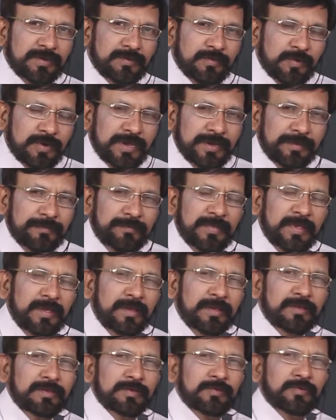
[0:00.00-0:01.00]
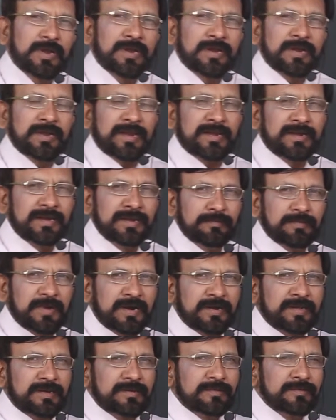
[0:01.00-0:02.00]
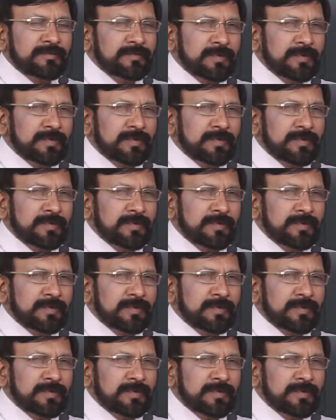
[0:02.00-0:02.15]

Okay, your learning burden